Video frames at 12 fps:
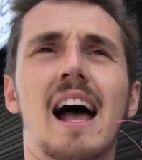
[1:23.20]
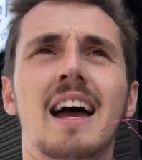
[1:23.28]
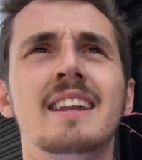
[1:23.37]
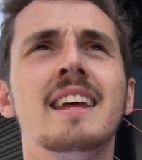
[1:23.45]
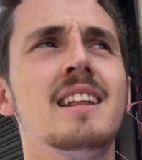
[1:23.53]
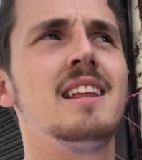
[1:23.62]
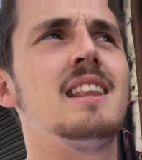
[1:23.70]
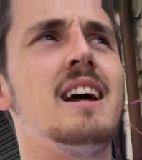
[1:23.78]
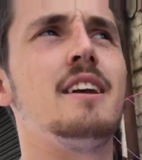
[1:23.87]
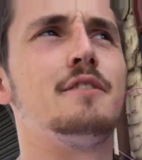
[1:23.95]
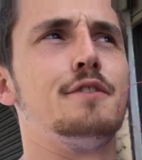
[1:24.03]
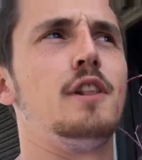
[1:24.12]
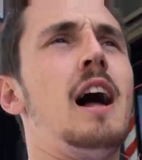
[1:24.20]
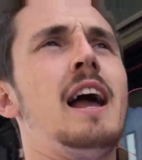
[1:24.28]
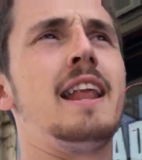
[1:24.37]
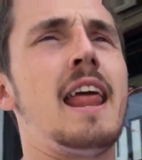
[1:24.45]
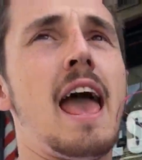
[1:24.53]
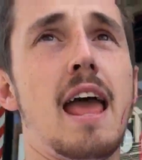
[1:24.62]
I nearly like
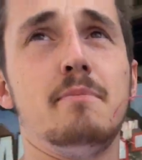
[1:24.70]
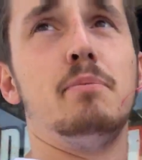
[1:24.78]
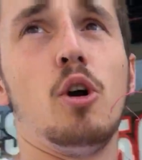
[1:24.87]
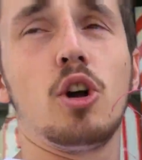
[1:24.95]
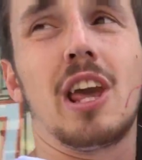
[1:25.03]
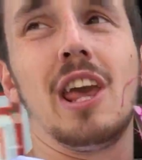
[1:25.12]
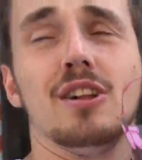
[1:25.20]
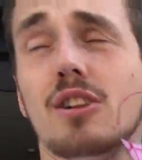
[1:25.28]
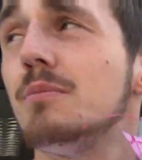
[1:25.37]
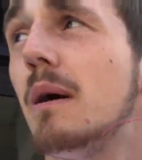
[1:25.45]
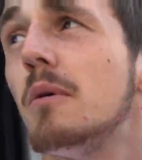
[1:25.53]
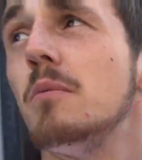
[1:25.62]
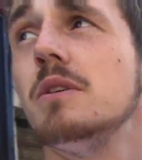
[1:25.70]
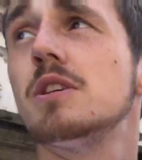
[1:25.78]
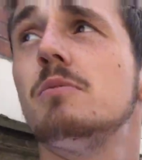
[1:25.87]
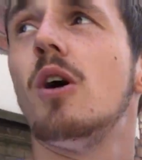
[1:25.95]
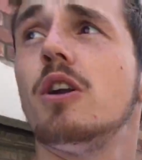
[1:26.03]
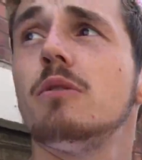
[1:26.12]
flying headbutt killed my mum
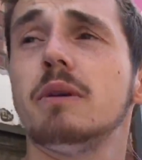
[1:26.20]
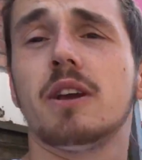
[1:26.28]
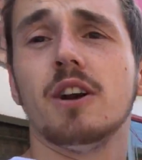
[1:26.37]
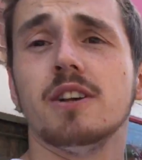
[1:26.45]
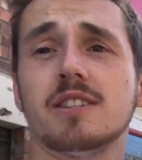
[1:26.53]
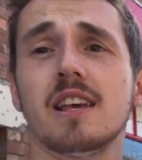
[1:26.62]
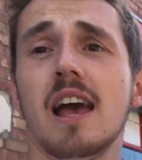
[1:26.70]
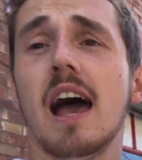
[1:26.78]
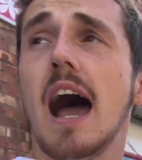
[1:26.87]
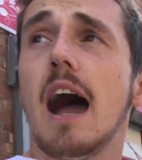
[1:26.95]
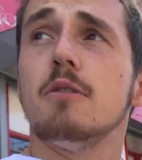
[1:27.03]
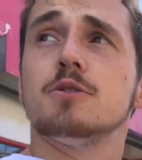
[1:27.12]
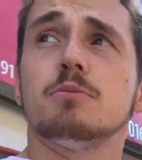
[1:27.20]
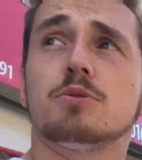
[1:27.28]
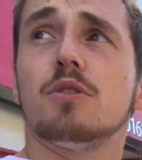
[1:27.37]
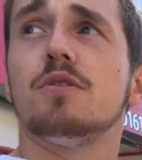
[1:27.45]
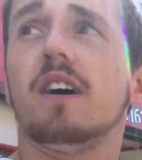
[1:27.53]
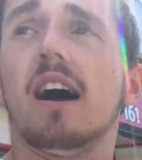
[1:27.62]
this morning because I was up
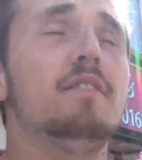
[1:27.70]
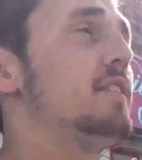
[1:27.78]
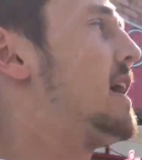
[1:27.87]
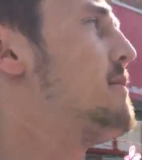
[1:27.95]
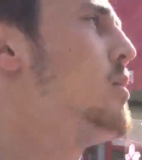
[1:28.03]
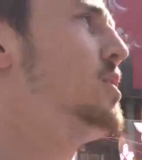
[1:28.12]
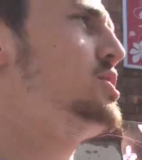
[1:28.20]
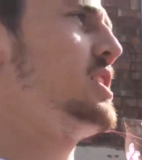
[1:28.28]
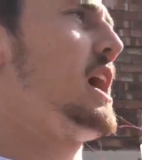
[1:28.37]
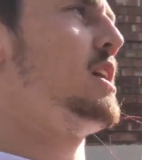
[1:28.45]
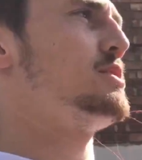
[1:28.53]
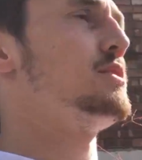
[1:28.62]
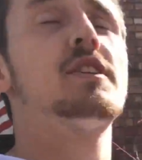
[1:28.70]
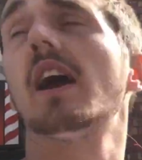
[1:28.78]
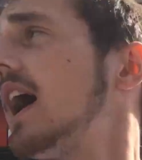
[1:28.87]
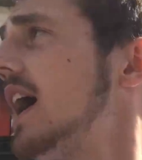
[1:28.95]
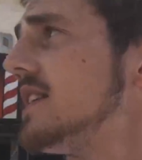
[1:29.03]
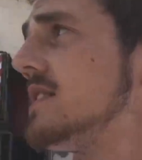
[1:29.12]
till 5am watching House of
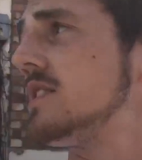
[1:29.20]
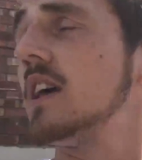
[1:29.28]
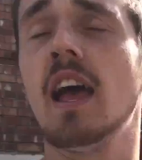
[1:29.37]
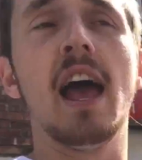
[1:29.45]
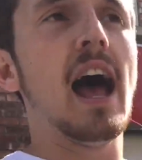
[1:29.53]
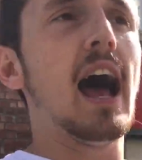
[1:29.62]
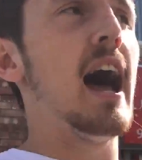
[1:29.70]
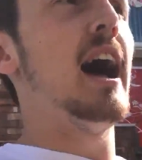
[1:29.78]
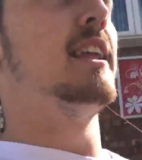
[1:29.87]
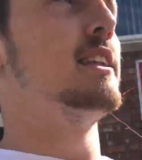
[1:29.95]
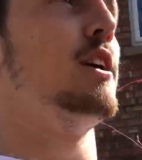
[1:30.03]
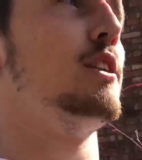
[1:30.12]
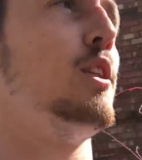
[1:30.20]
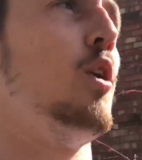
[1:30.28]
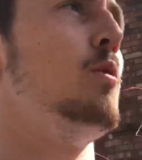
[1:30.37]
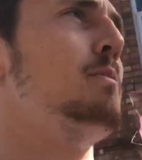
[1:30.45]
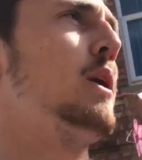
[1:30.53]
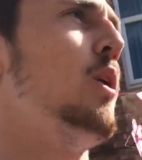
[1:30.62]
Cards and
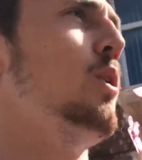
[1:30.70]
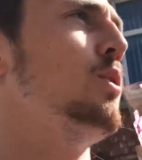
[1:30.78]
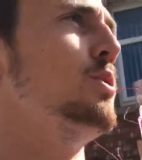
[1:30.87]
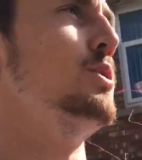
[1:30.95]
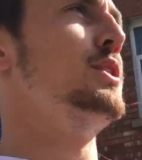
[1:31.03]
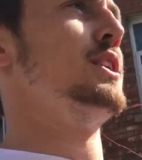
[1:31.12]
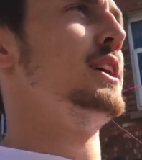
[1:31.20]
lo and behold,